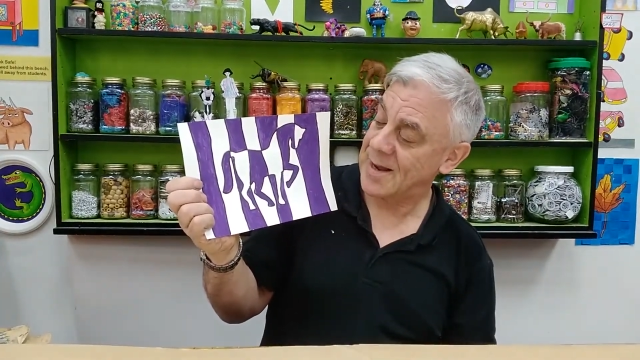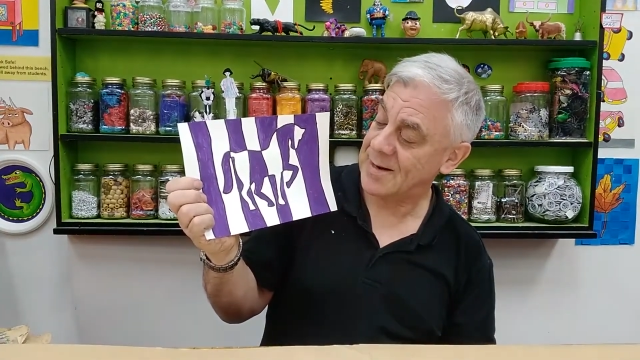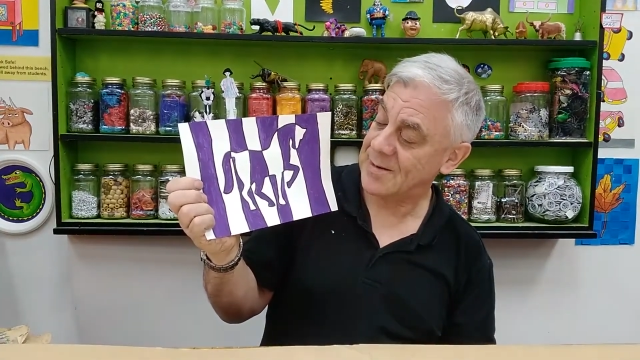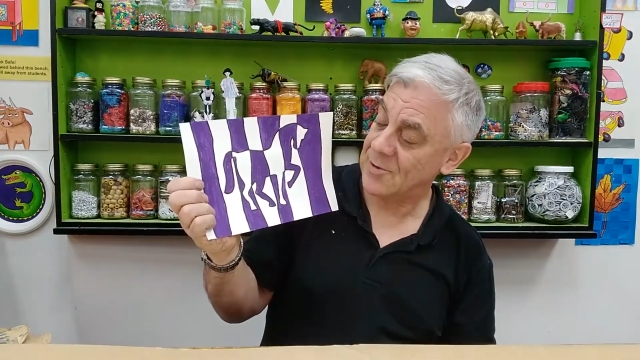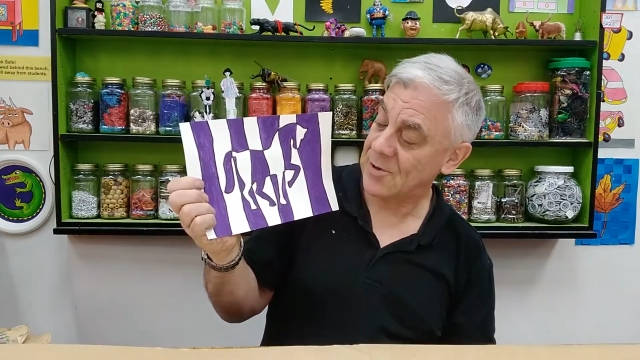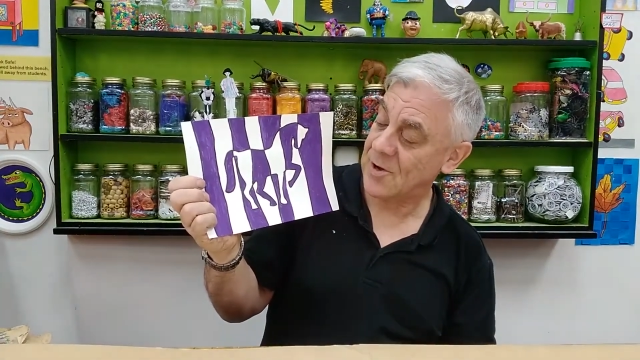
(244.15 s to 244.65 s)

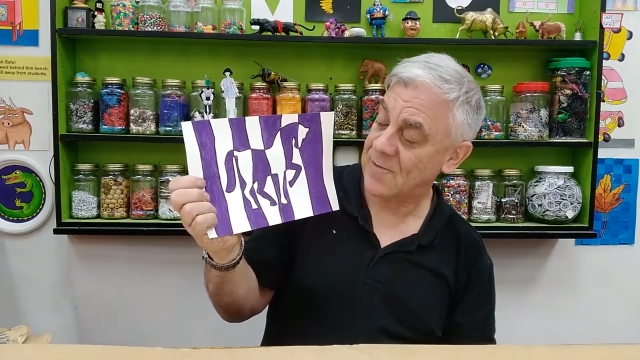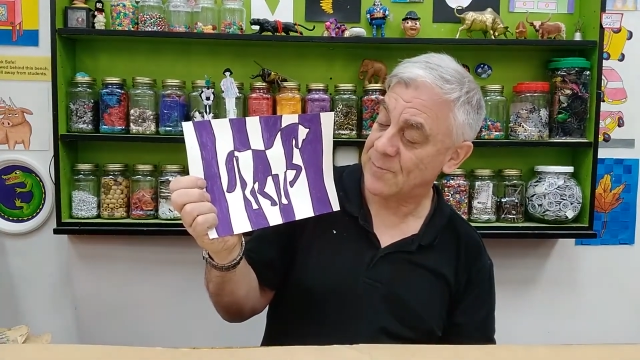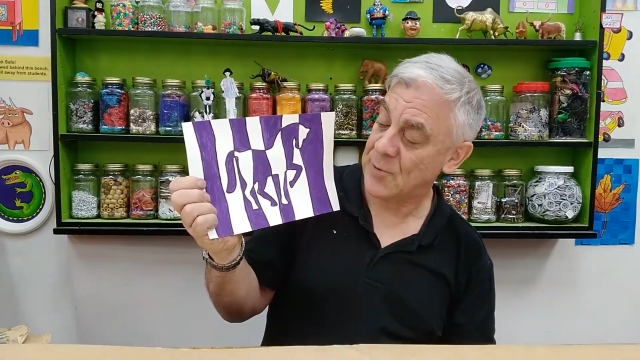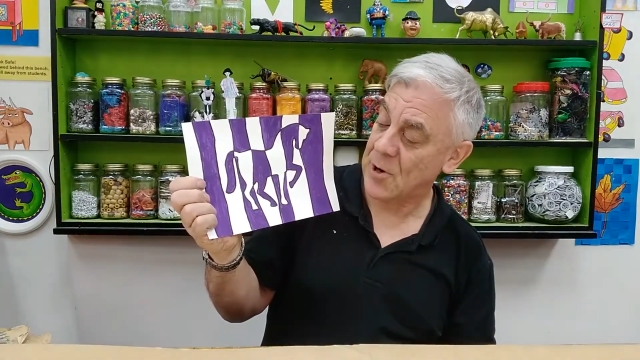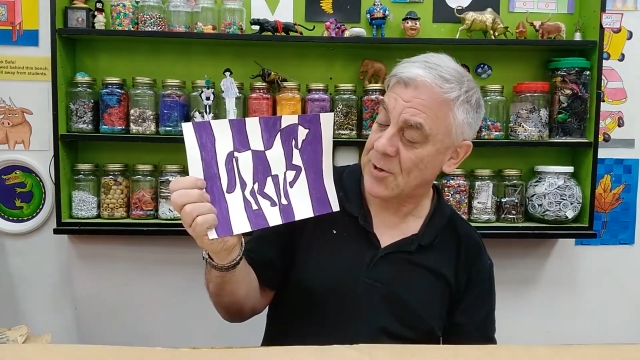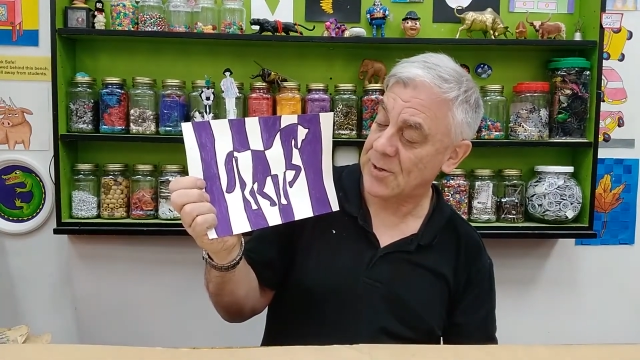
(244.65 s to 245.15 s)
and look,
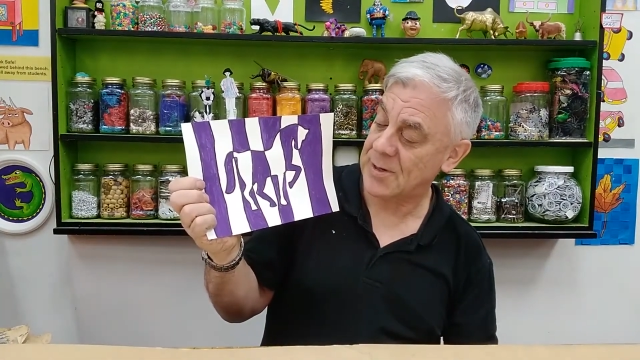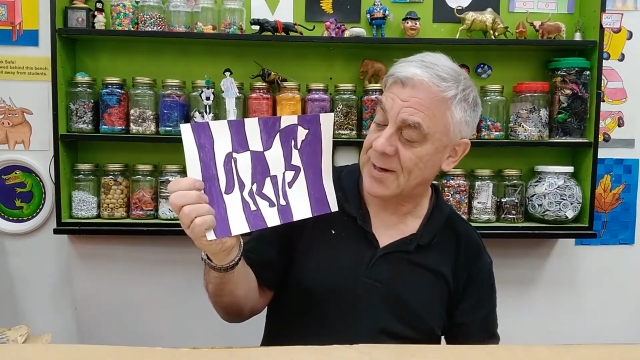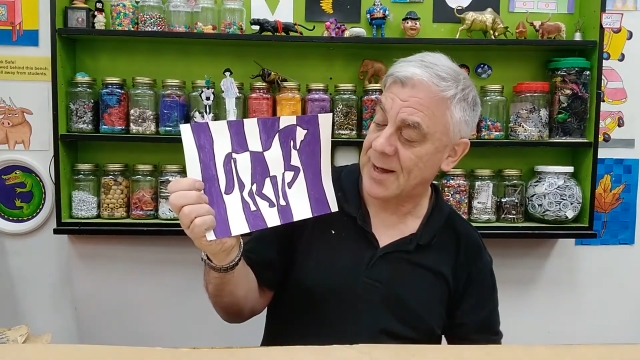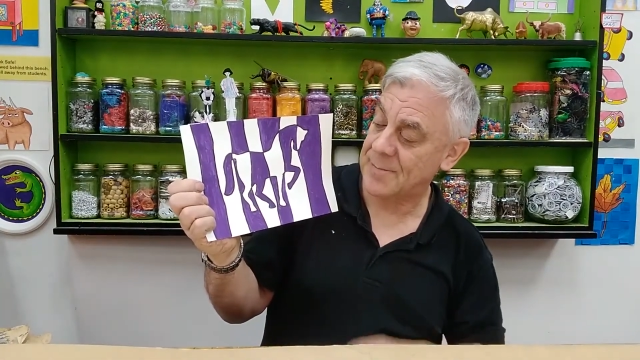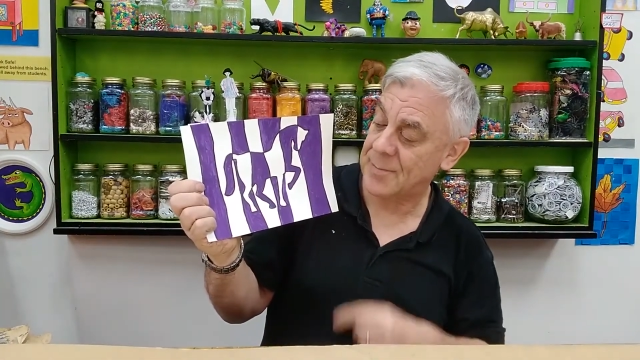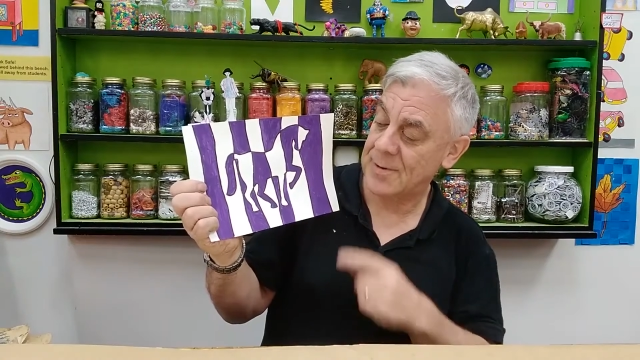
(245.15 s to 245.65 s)
I've
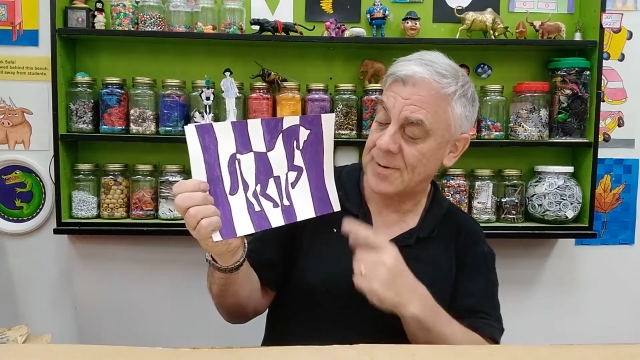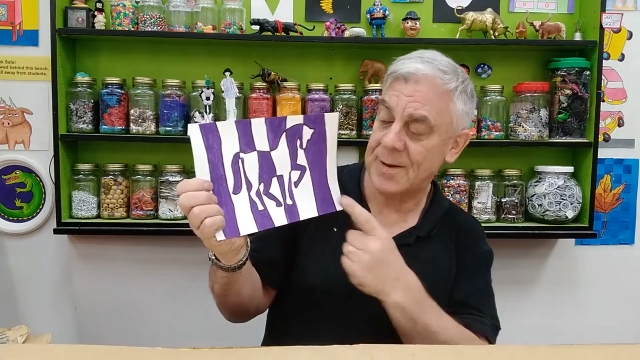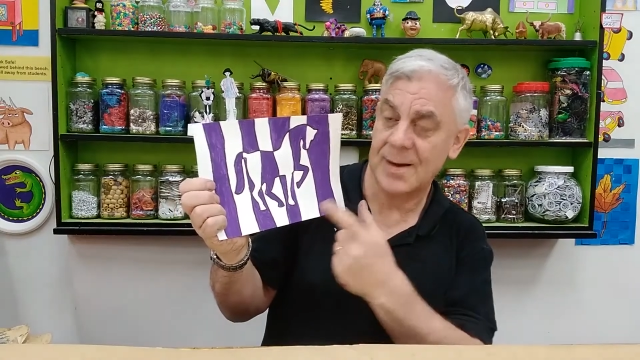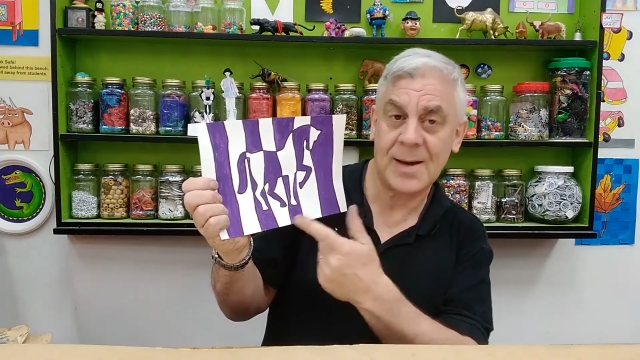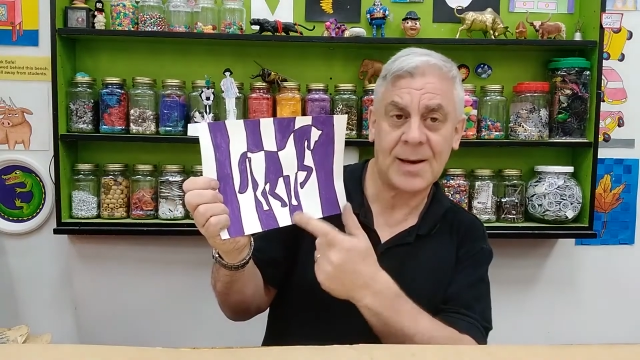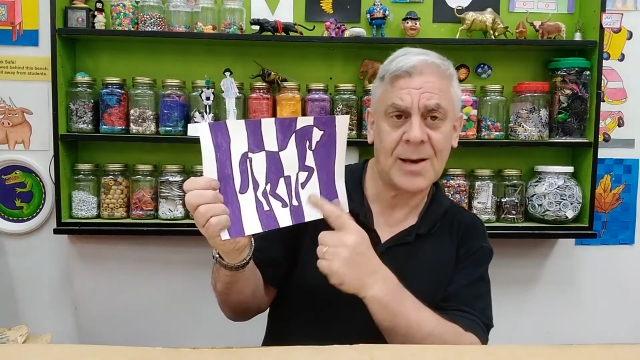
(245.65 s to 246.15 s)
broken it up,
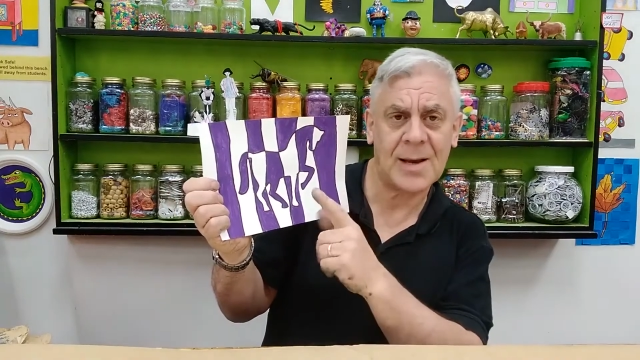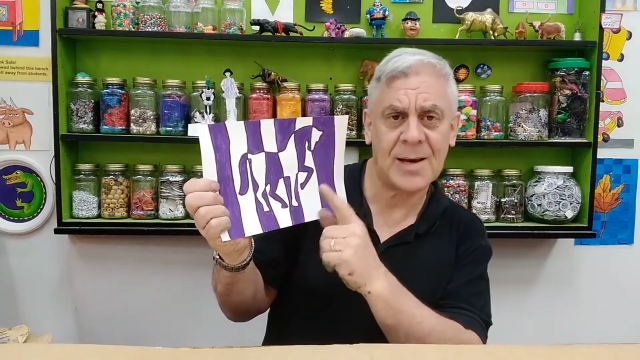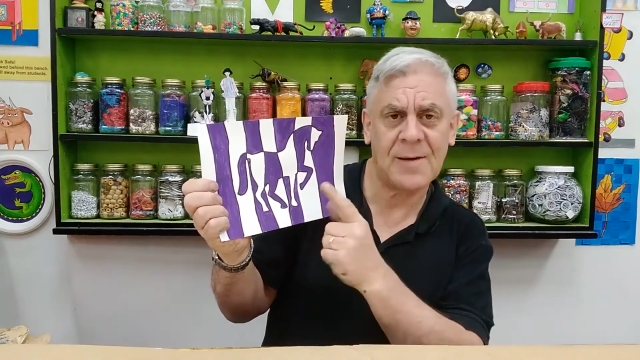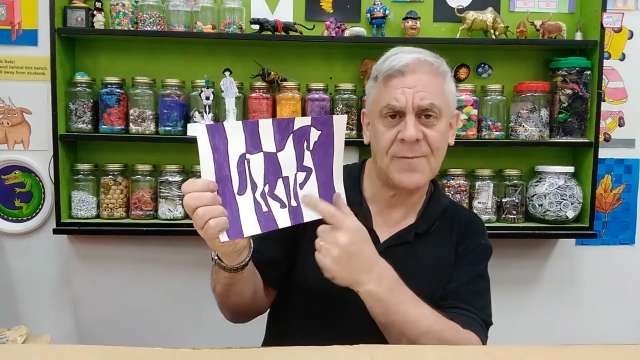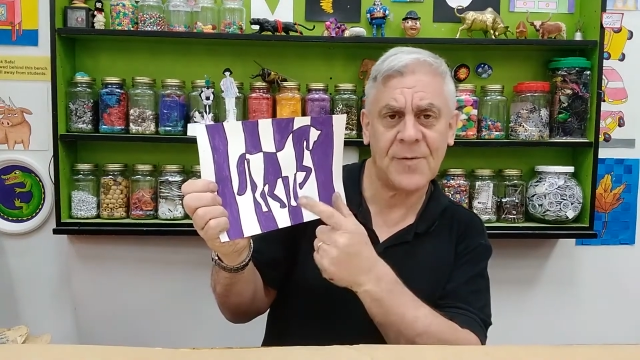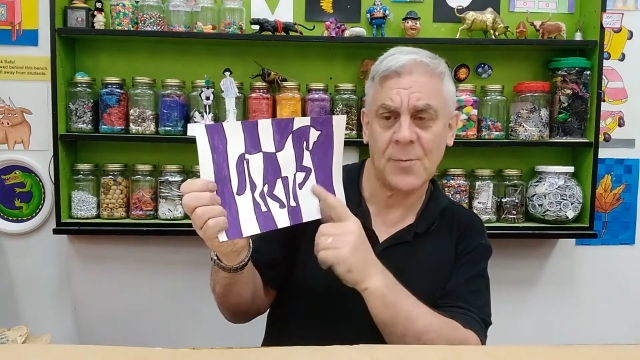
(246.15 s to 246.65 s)
and
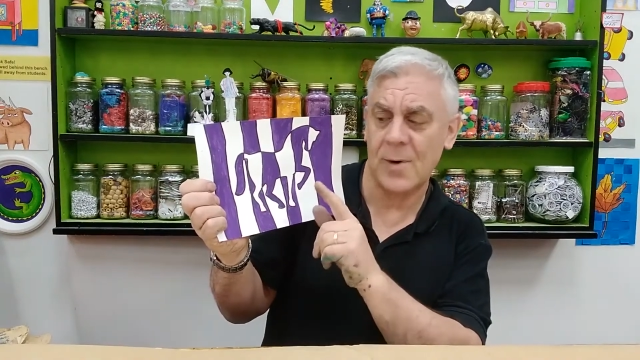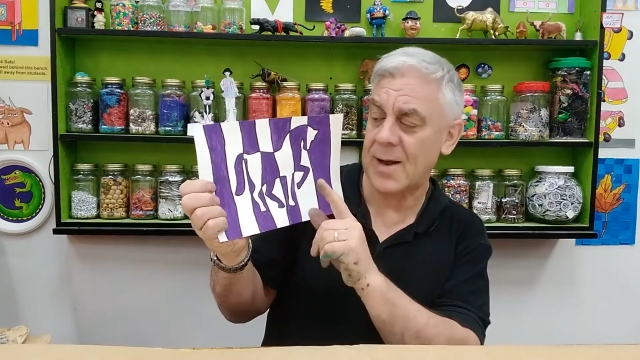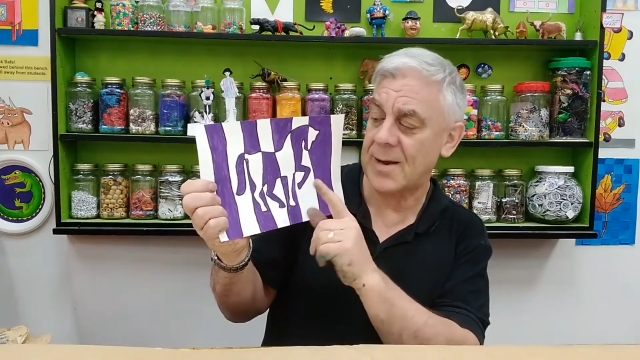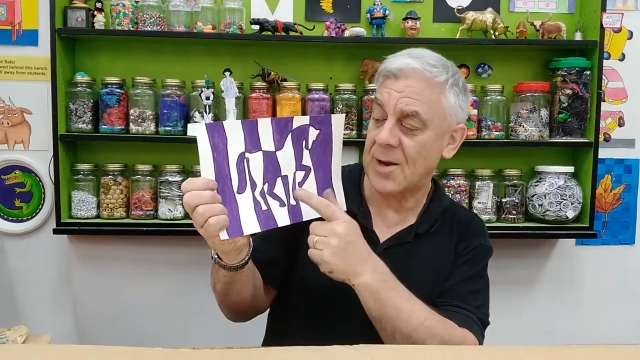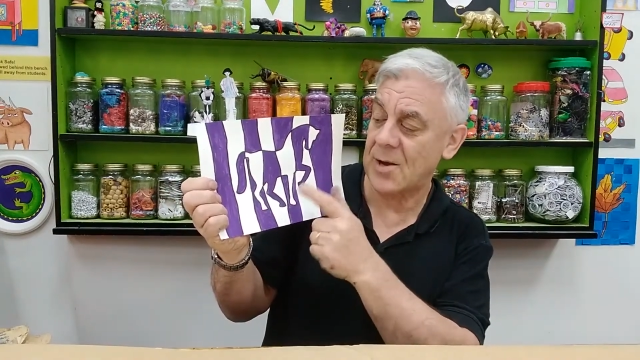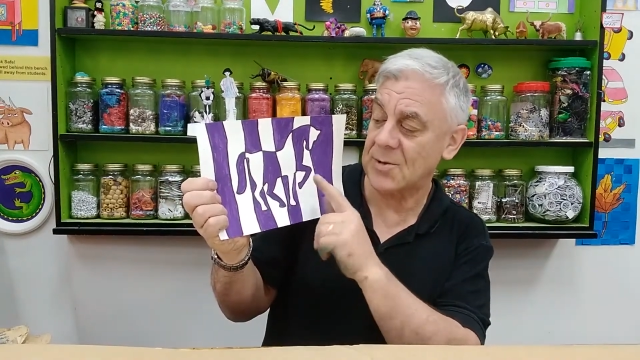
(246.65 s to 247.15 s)
I love the
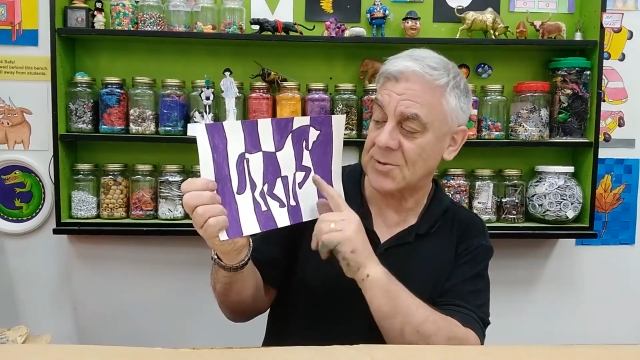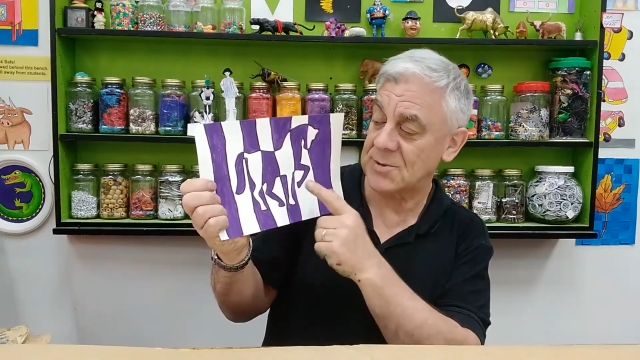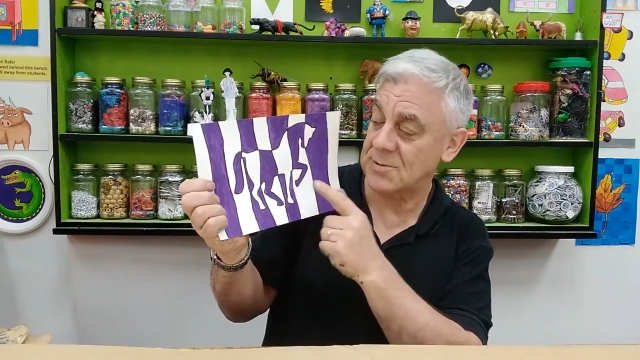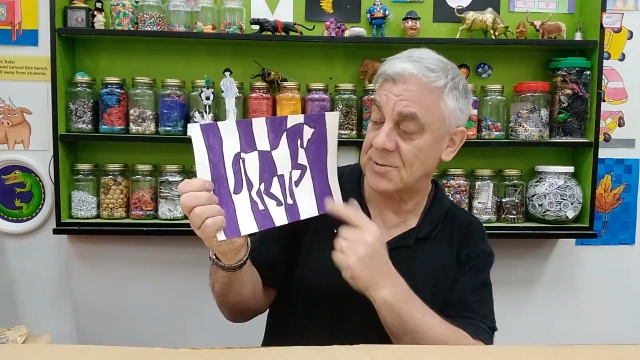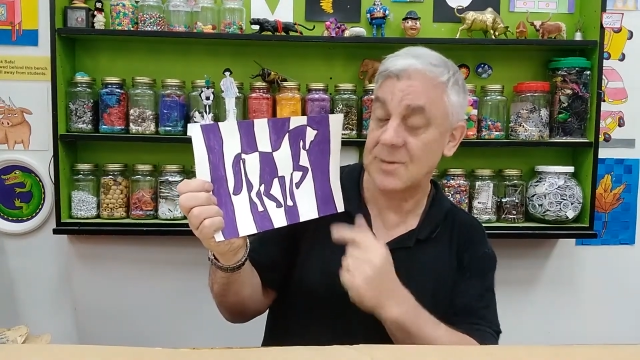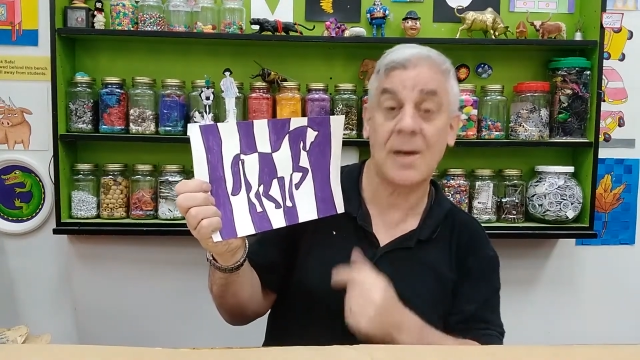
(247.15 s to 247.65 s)
way it
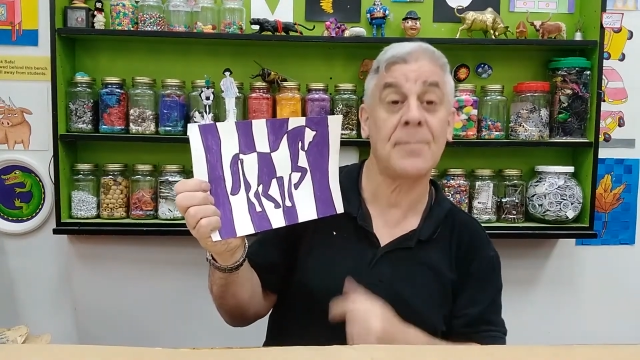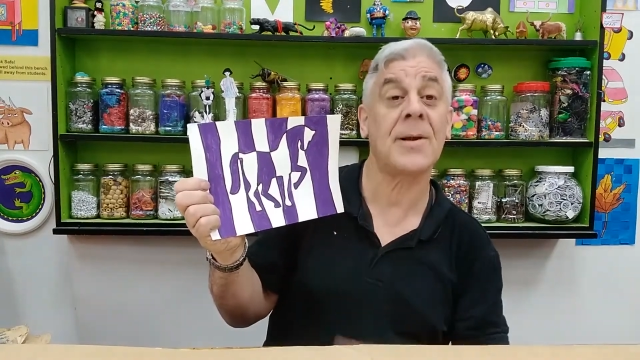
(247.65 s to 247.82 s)
goes,